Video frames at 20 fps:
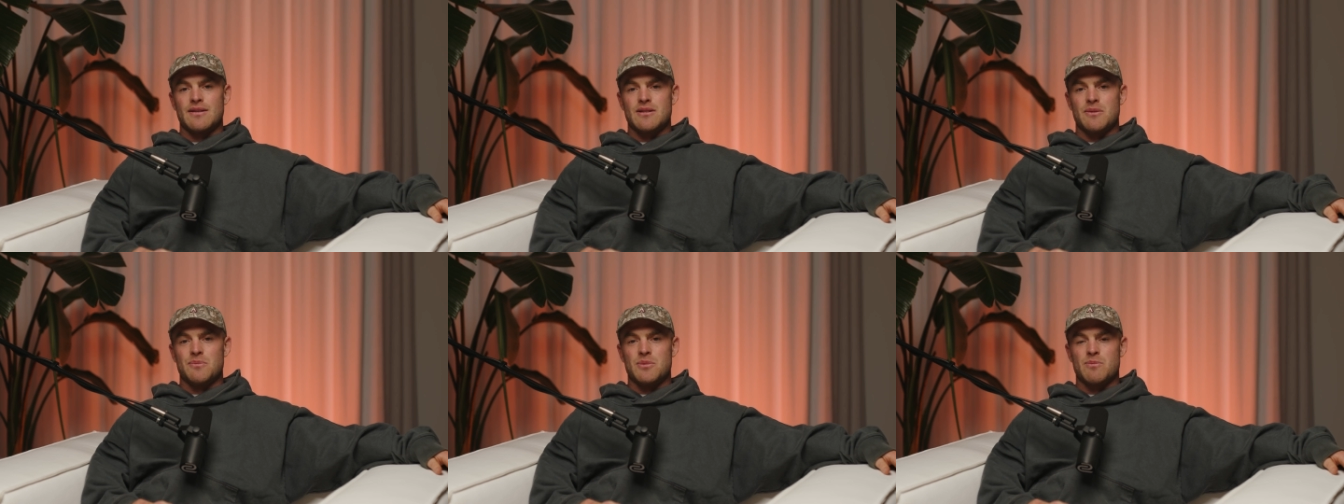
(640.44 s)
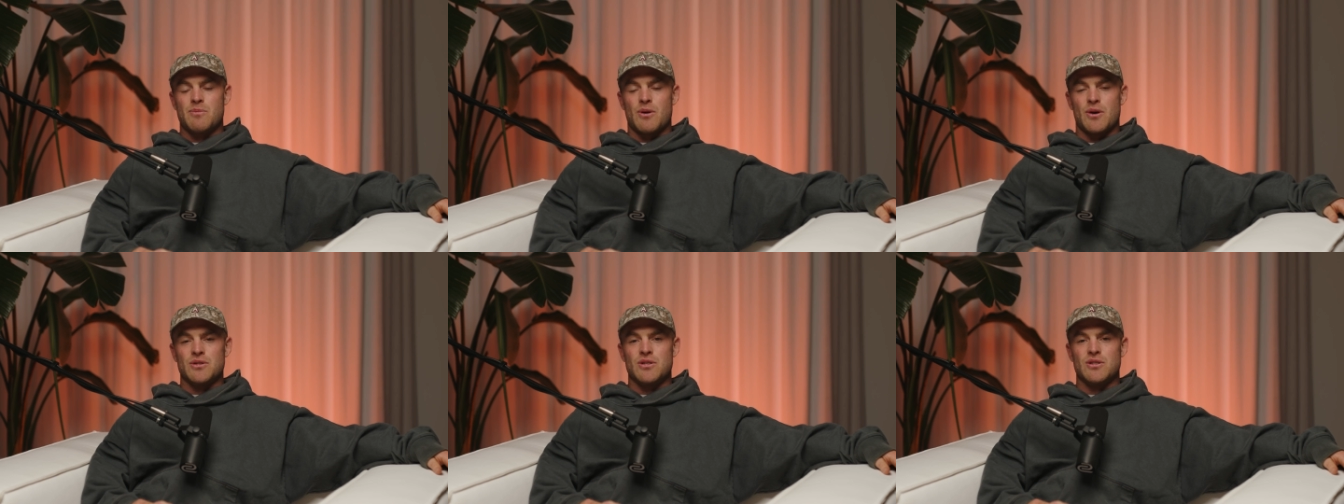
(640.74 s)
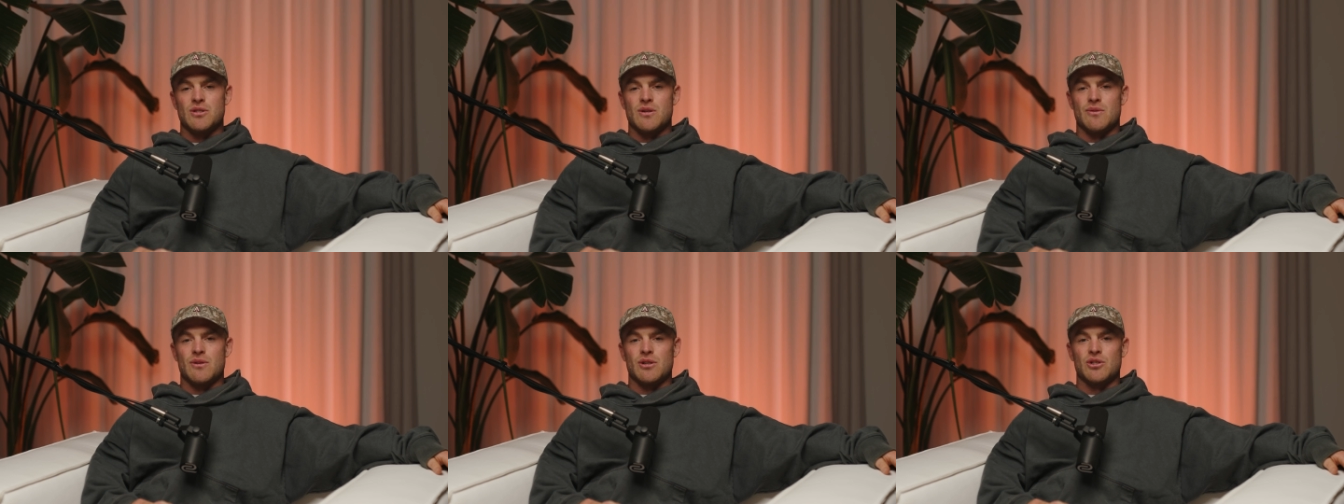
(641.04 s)
some
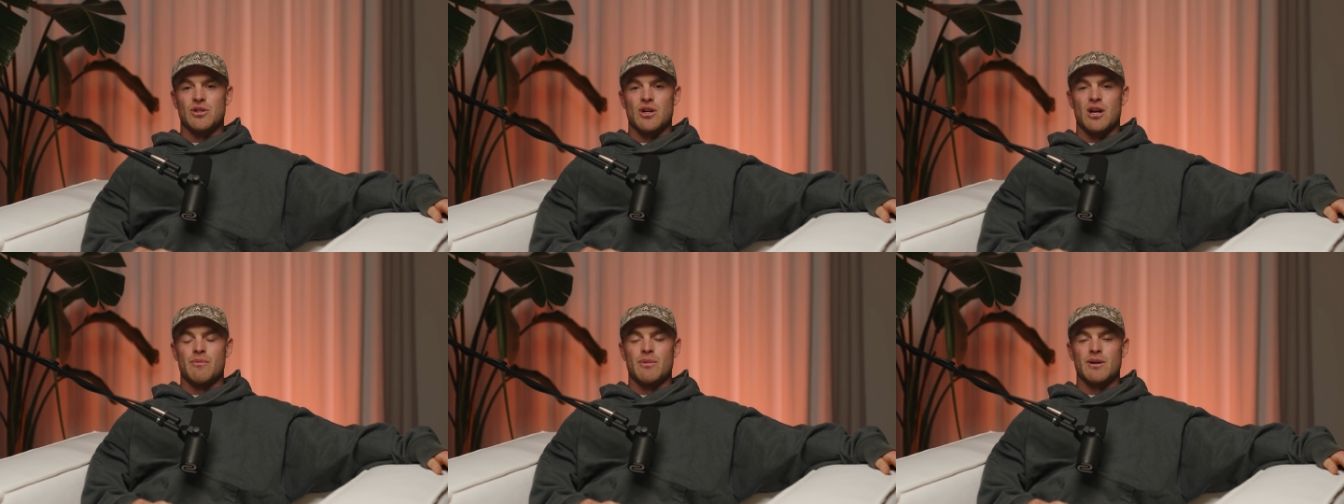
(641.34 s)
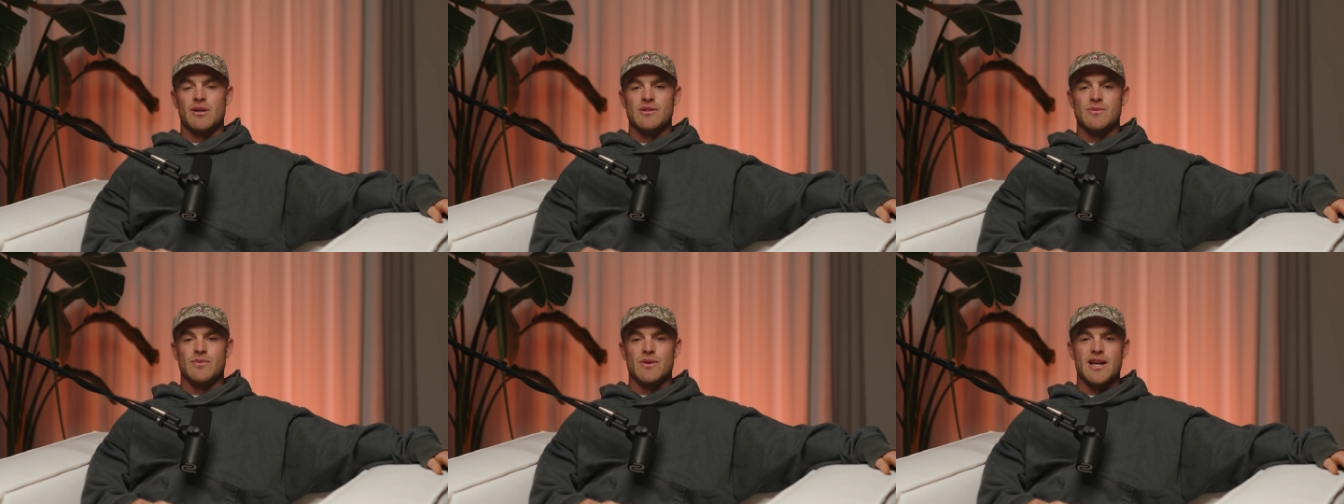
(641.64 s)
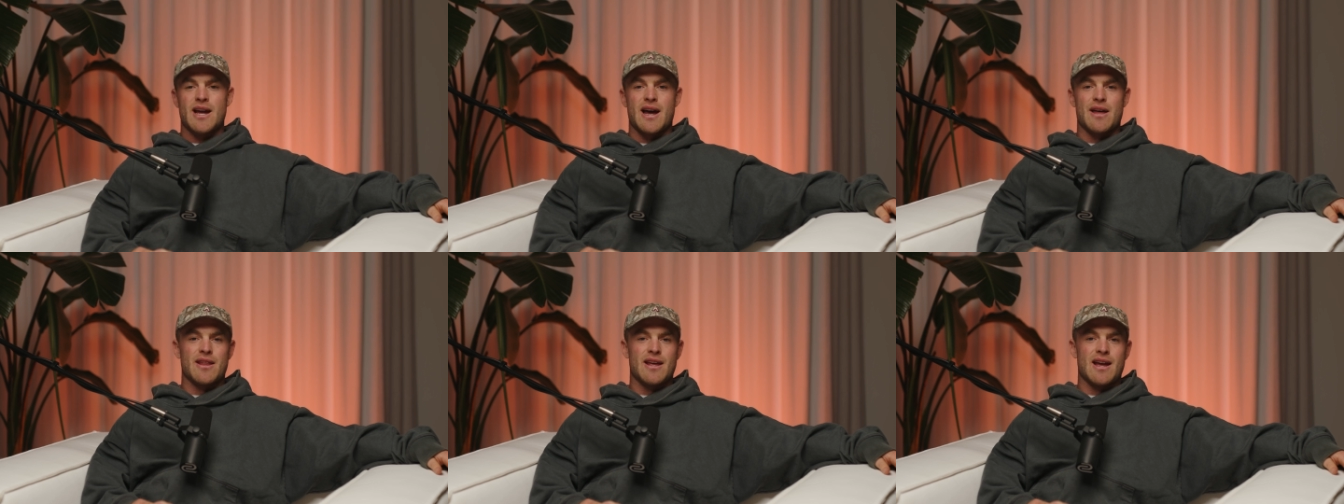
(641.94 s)
sponsors of the show, because
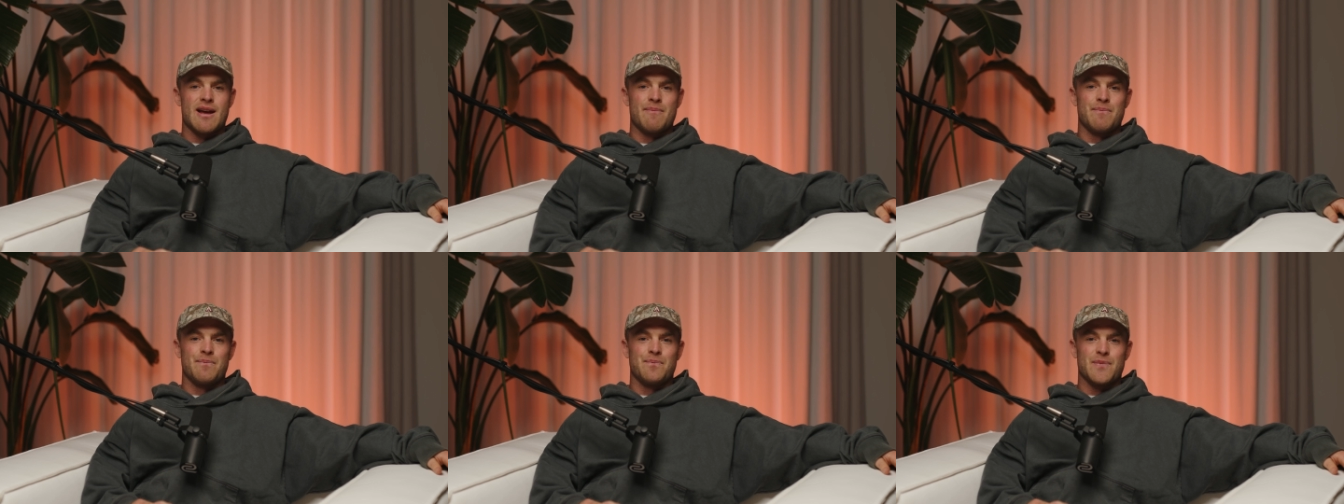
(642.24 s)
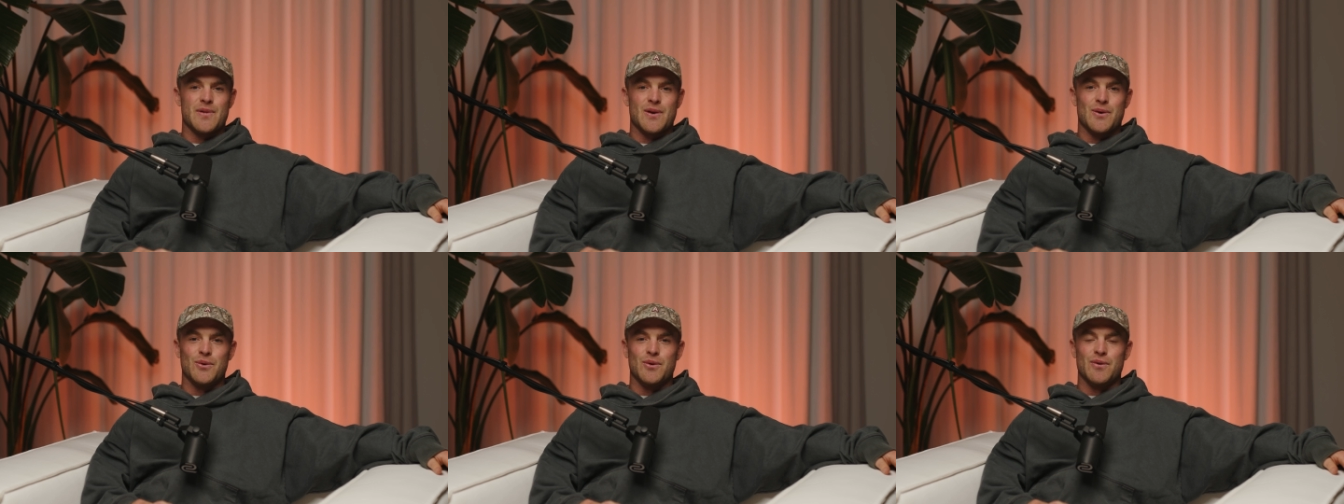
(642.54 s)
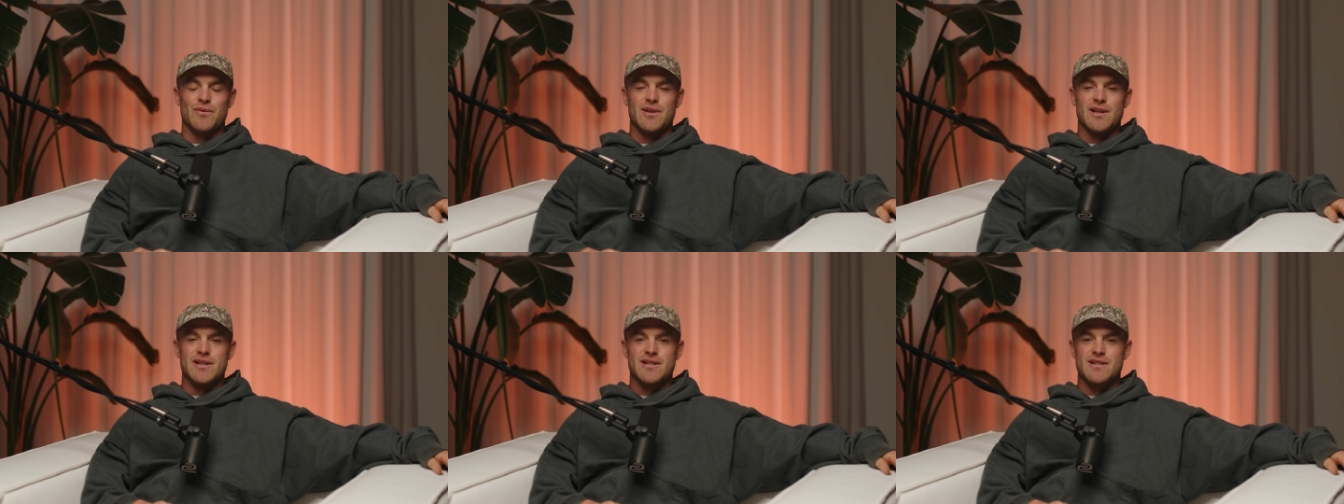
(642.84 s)
without them,
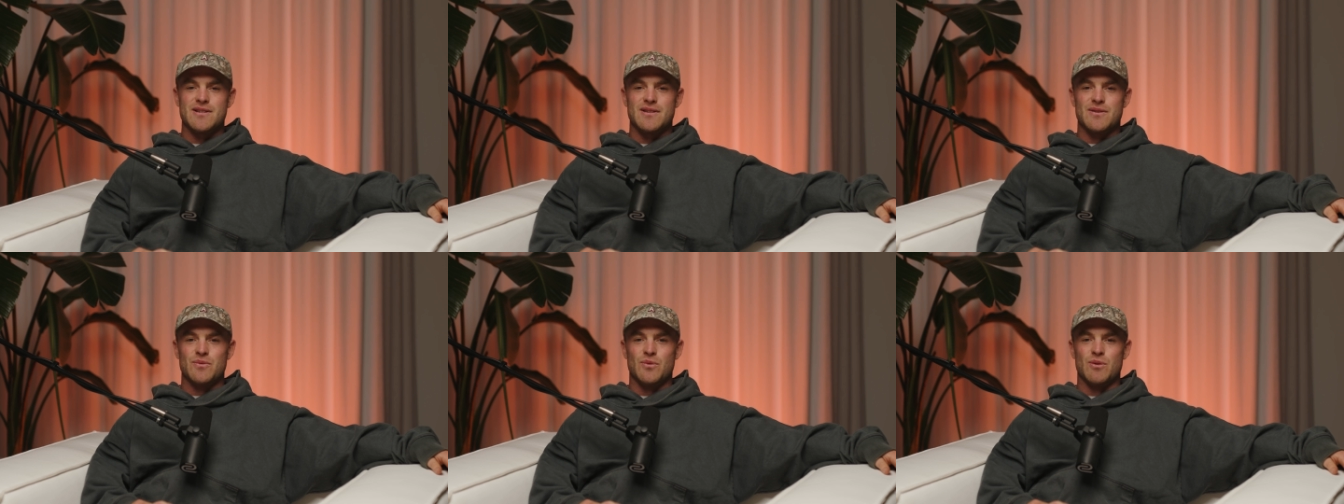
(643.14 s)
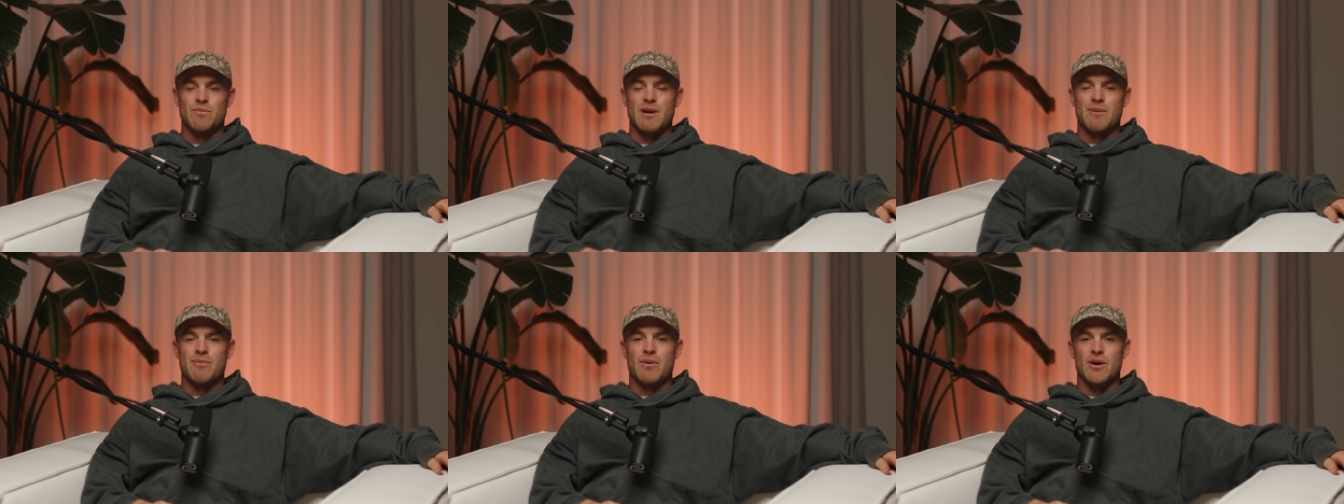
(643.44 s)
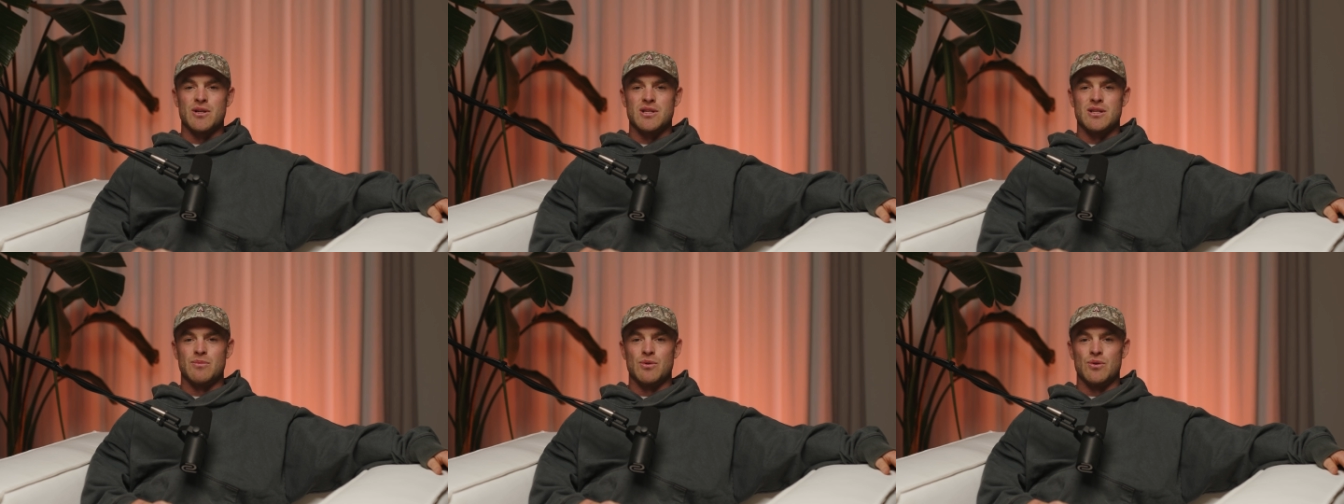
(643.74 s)
all of this wouldn't be
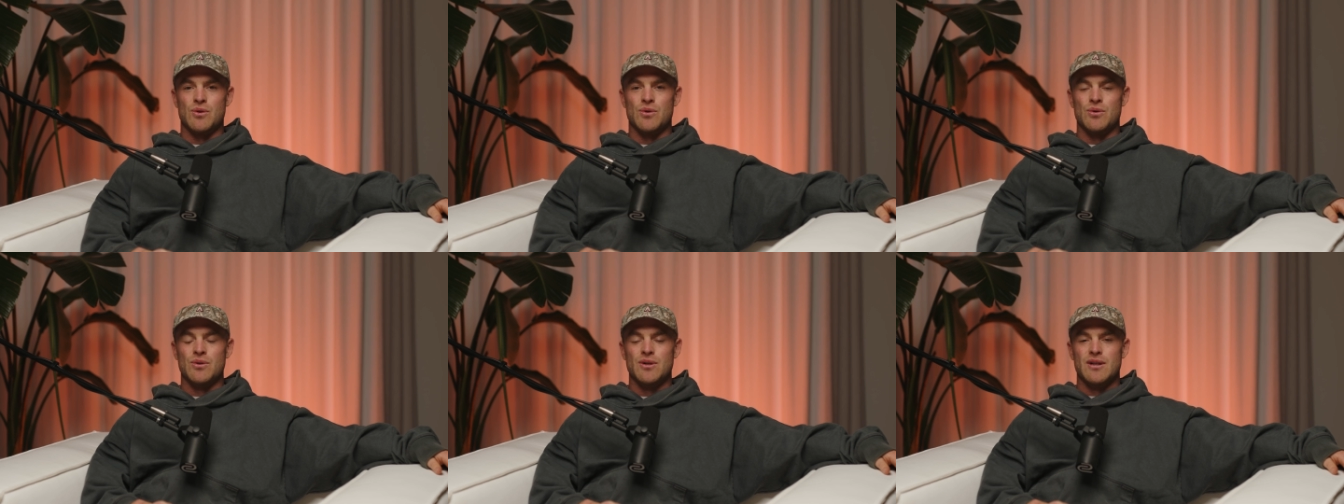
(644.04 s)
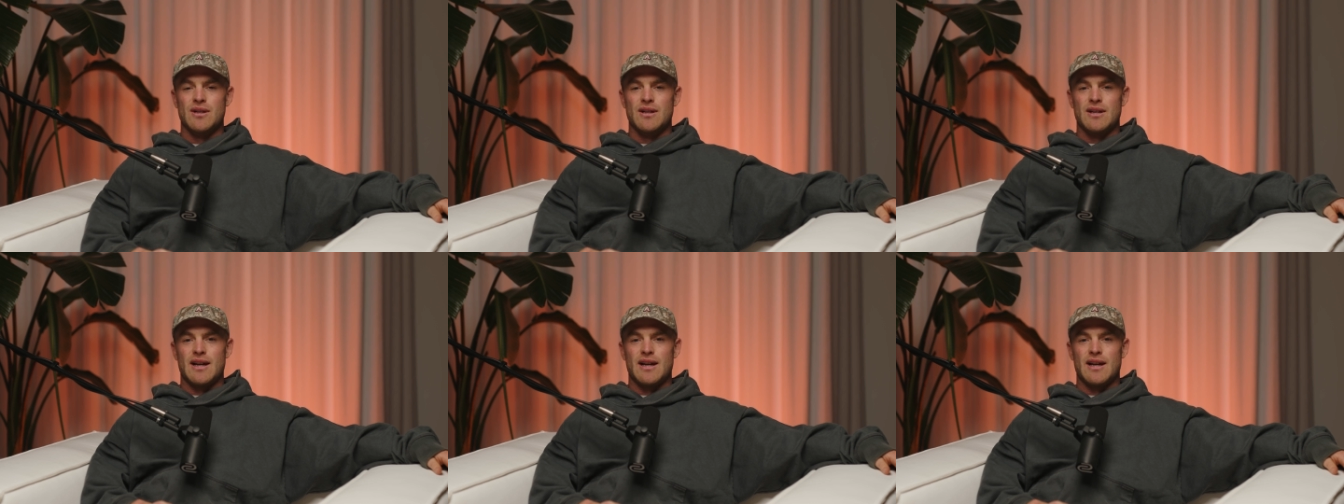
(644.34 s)
possible.